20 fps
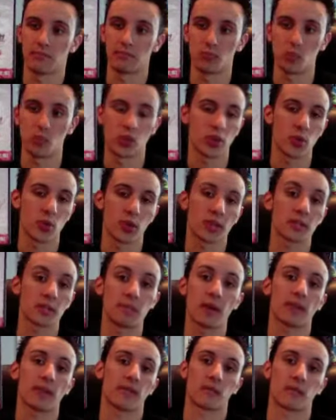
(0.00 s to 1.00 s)
what you would
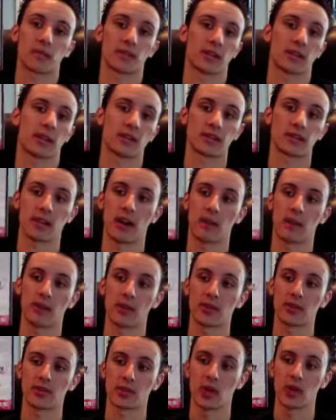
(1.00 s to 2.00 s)
expect from a sex
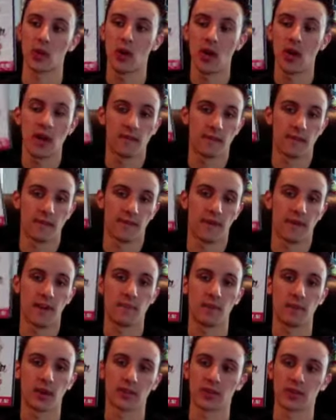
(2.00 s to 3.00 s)
comedy. So for
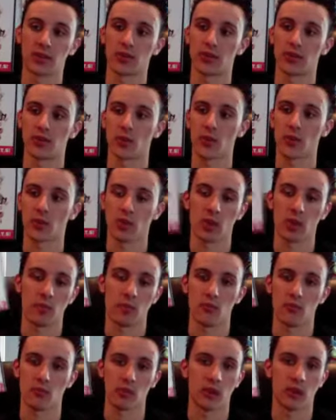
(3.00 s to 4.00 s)
$5, I couldn't argue. I'm
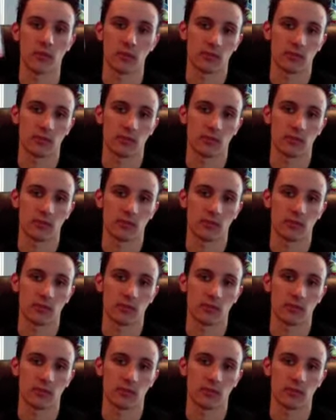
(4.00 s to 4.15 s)
a